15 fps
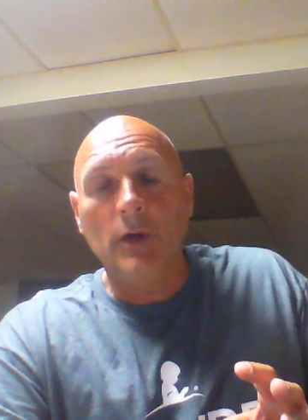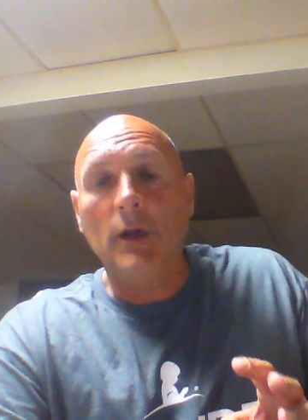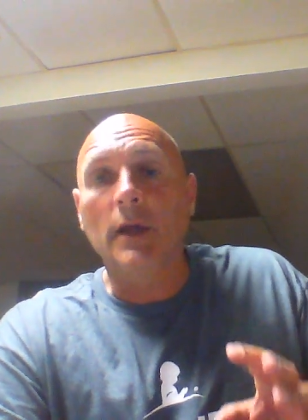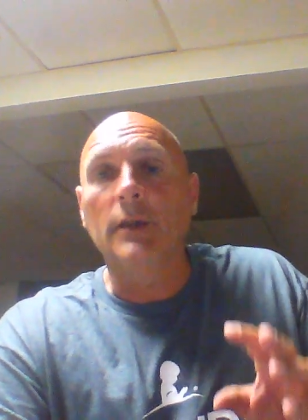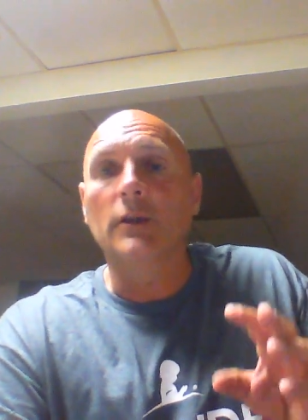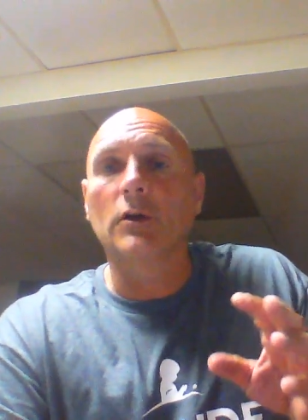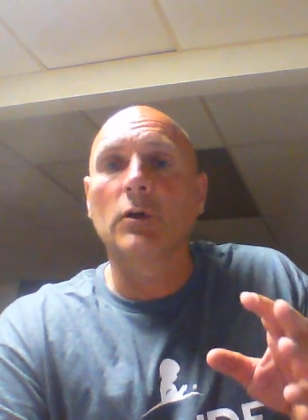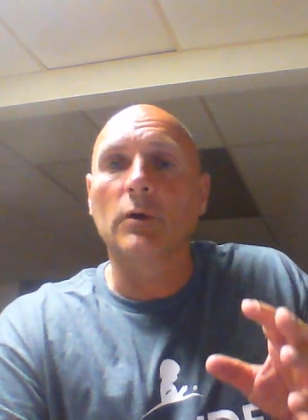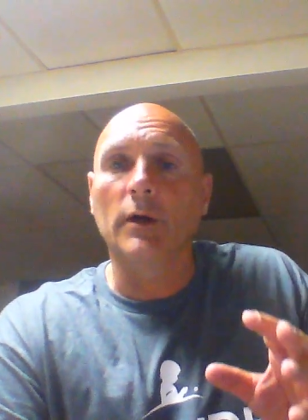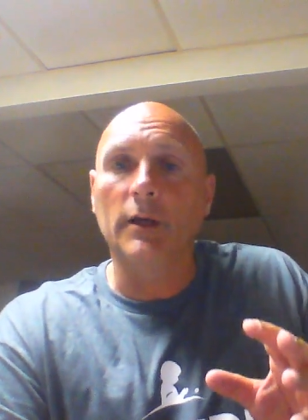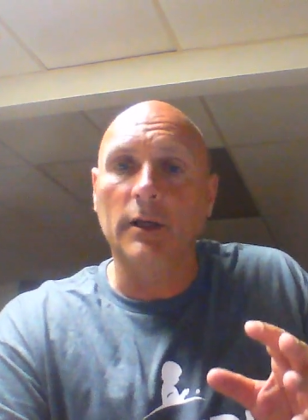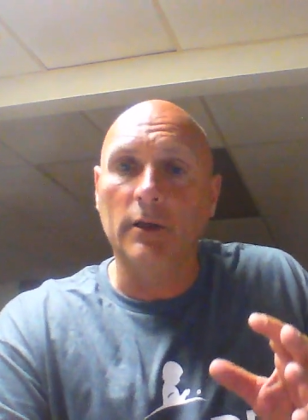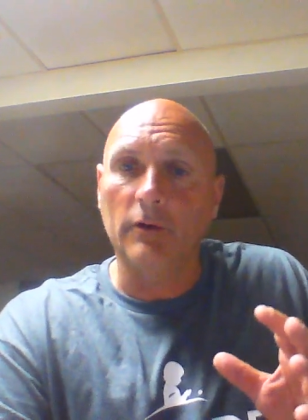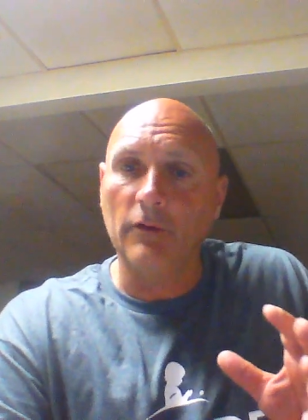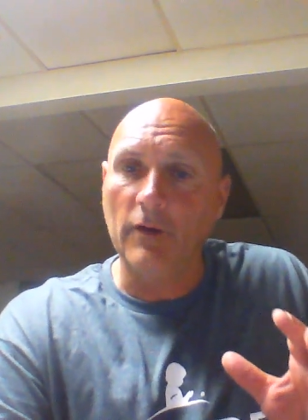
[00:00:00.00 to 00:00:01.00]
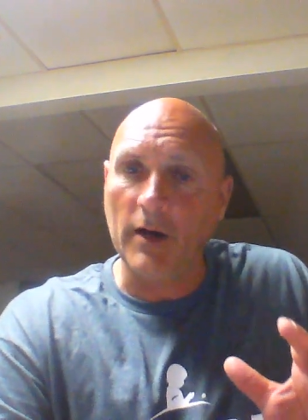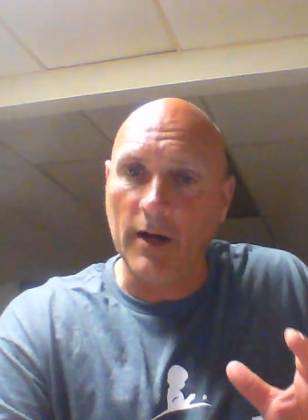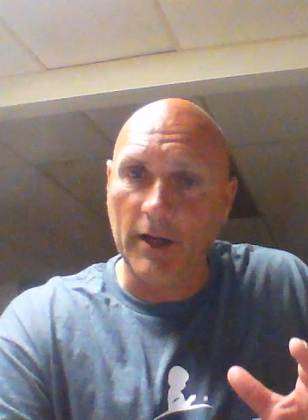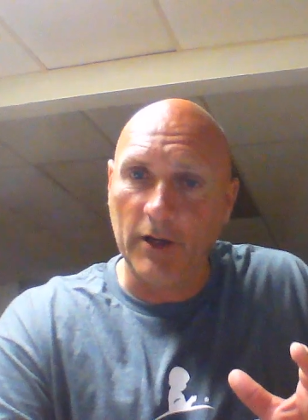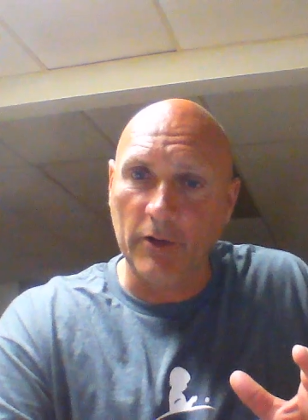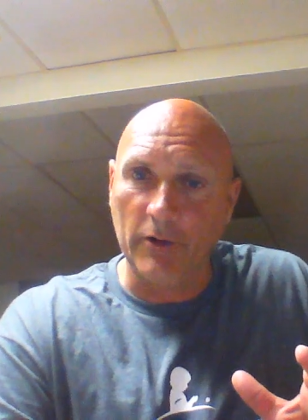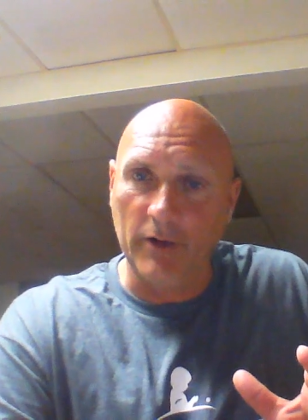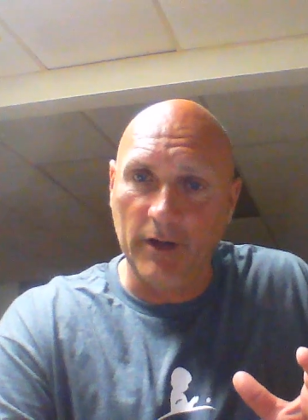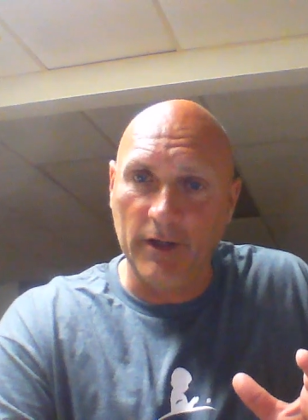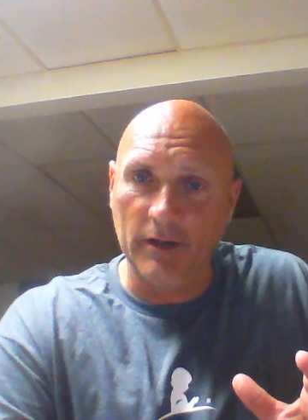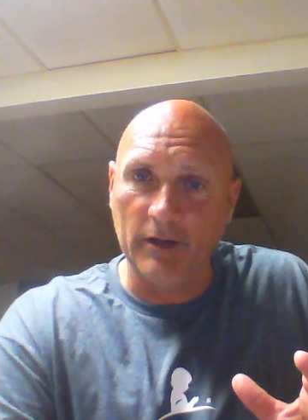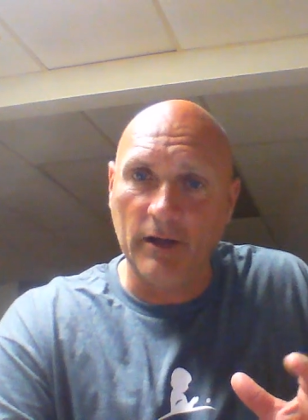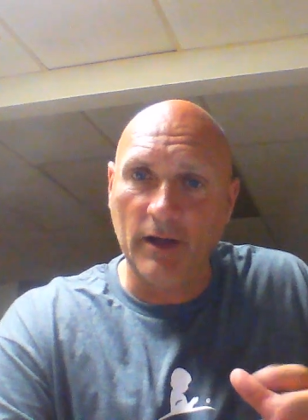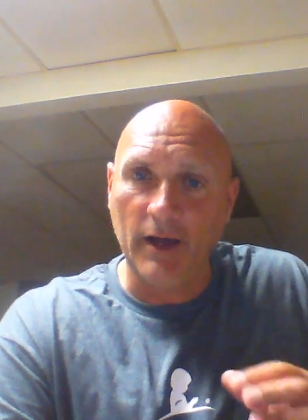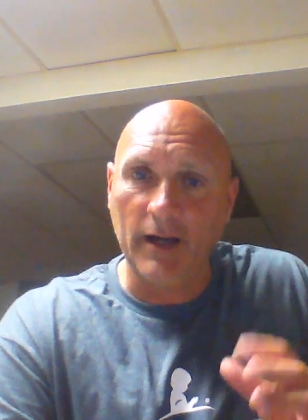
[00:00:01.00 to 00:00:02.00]
in the grading of higher
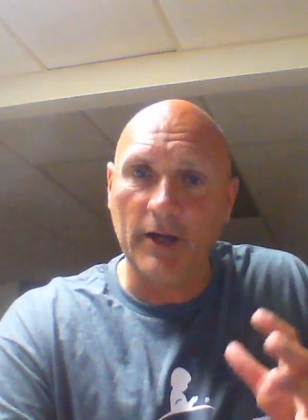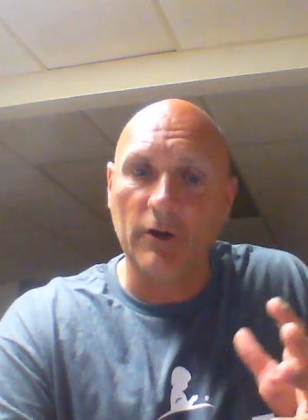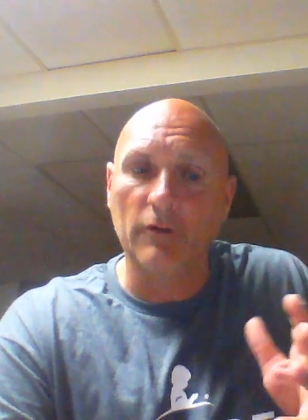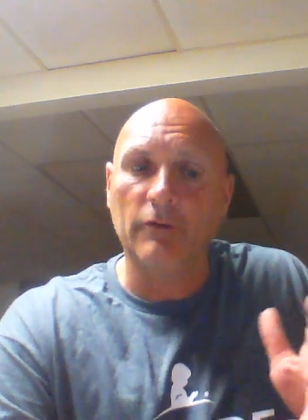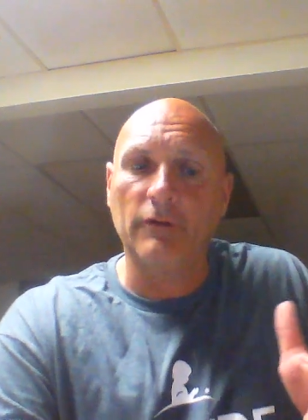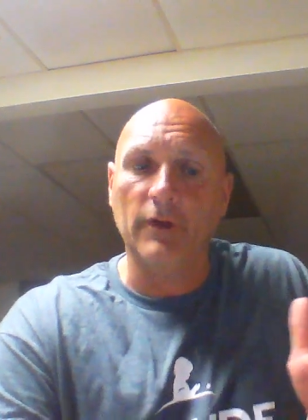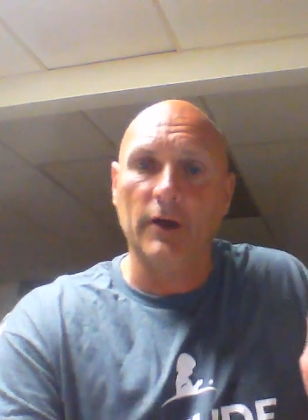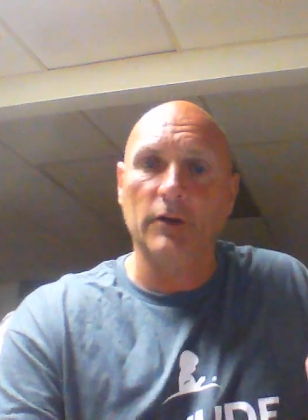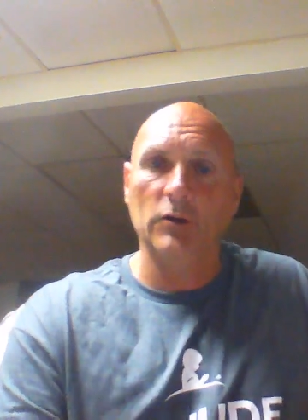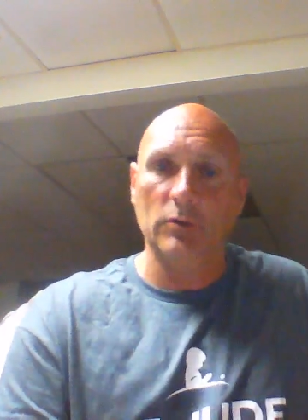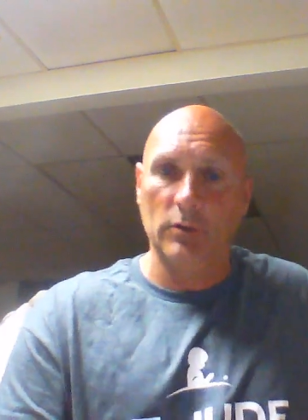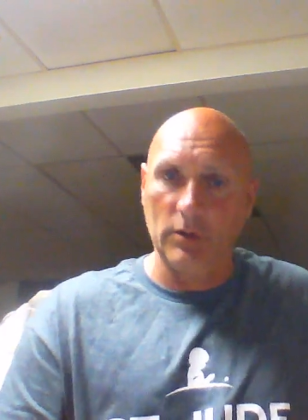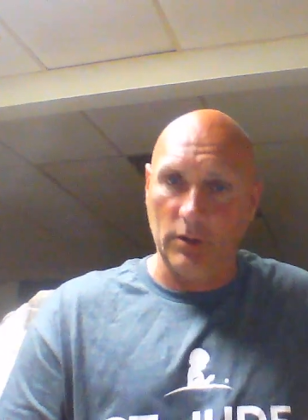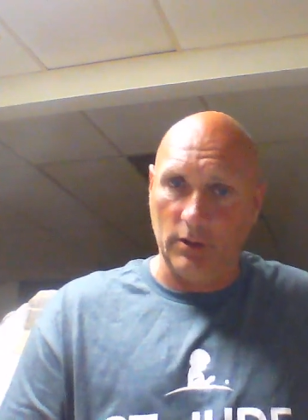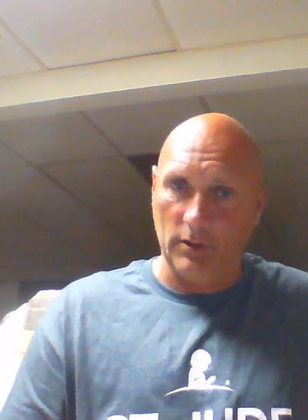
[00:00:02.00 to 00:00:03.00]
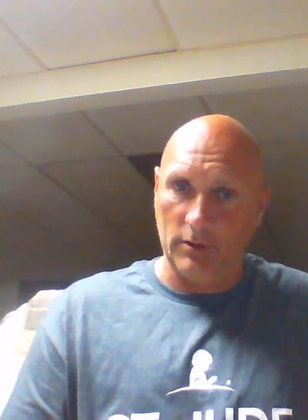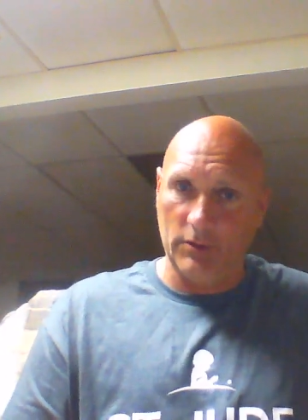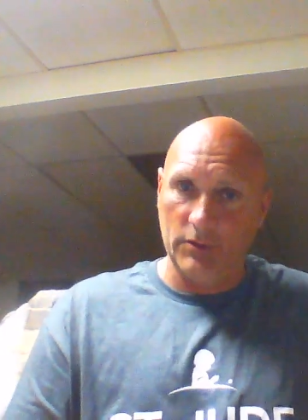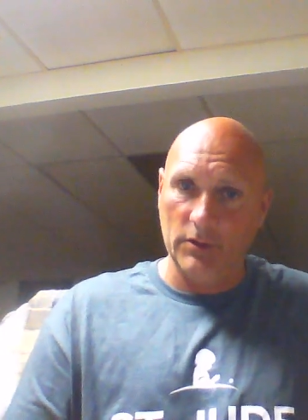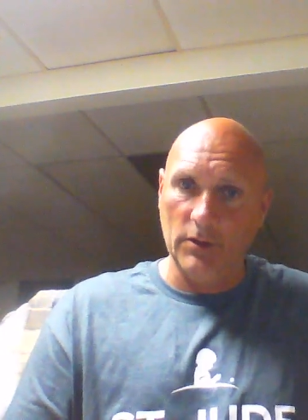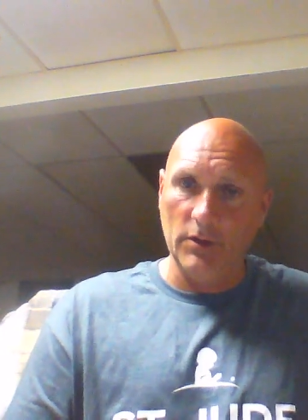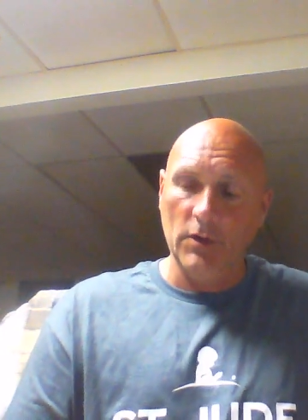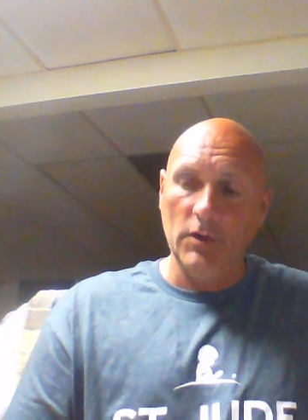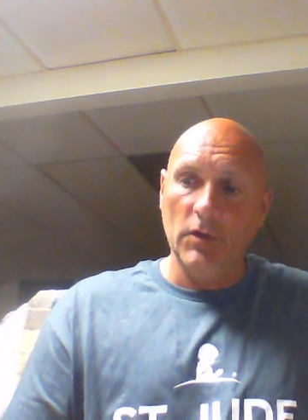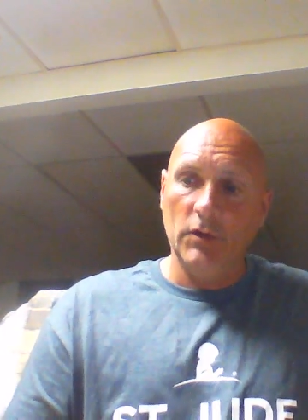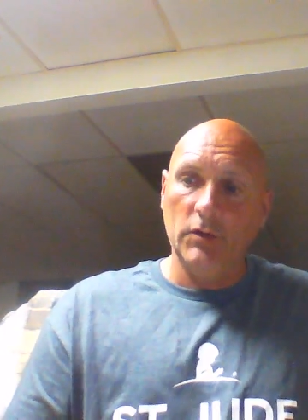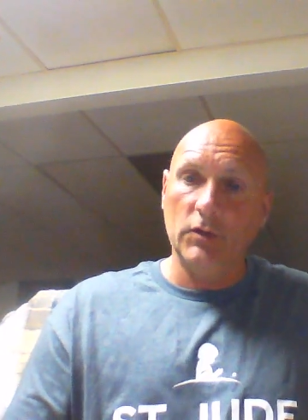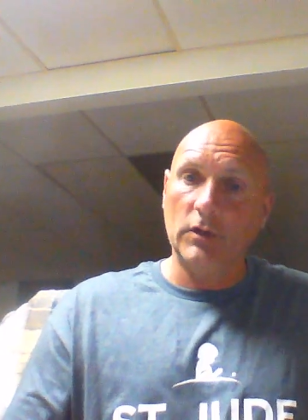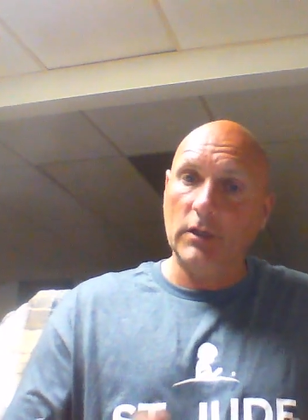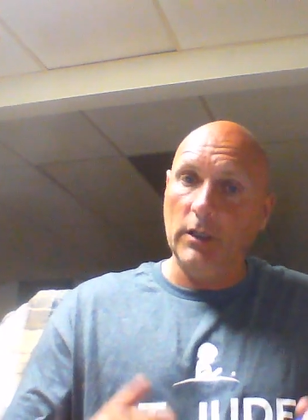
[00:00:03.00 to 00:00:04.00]
end, higher value cards
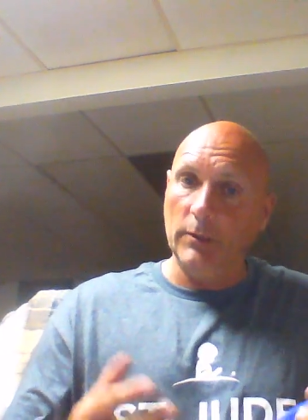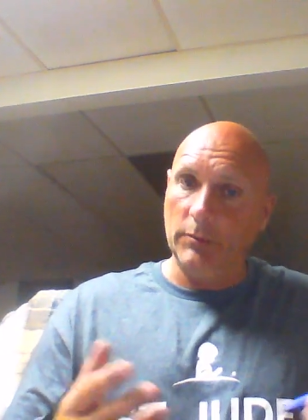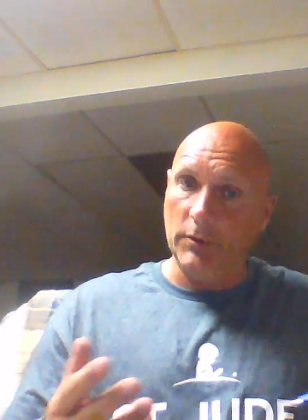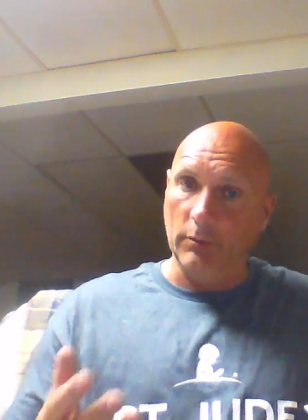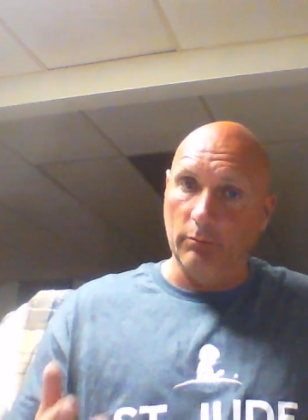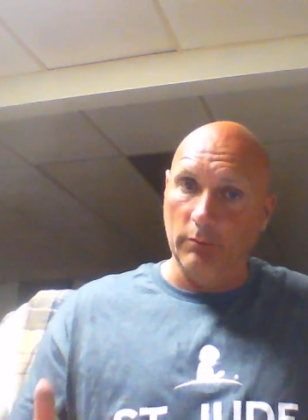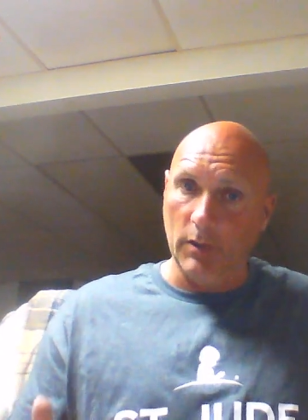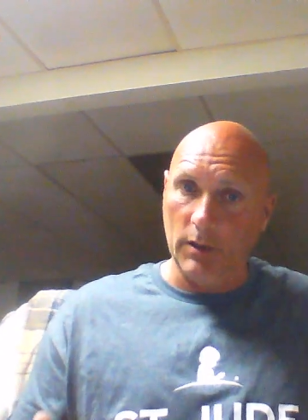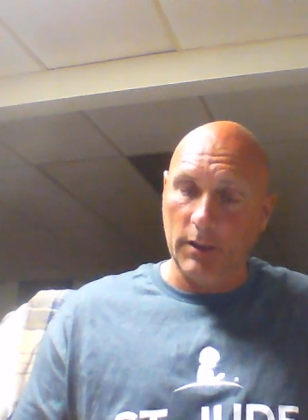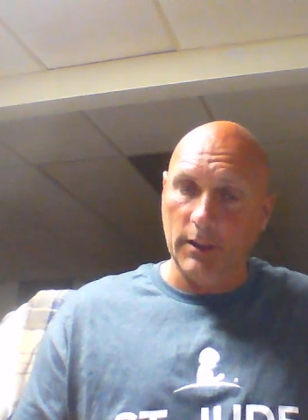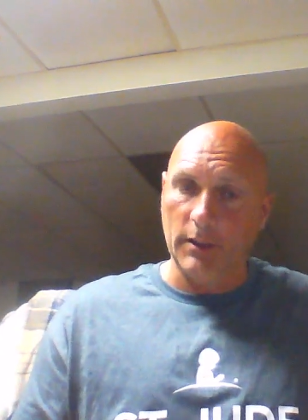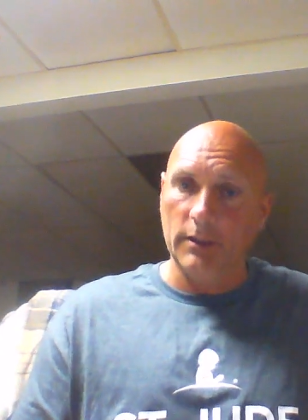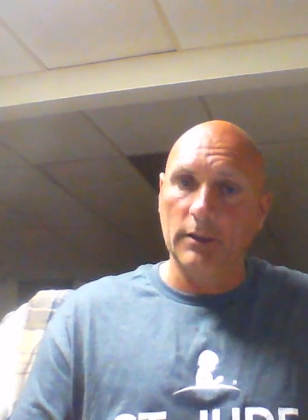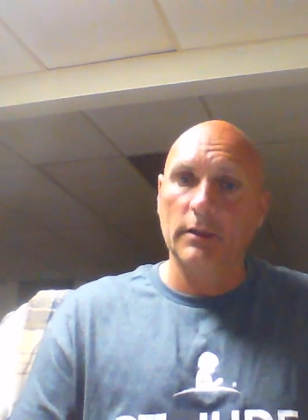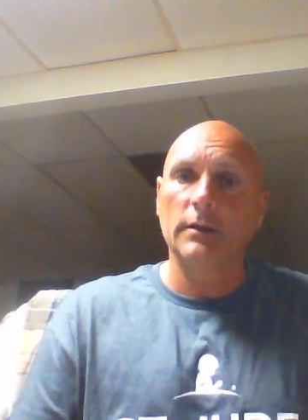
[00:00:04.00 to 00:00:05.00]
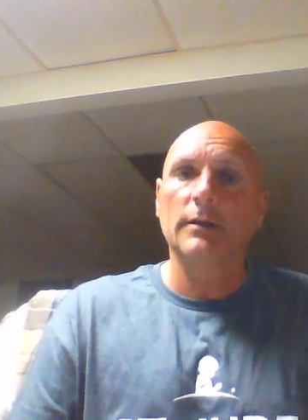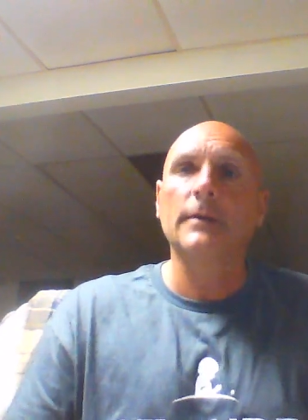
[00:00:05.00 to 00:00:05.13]
to keep the market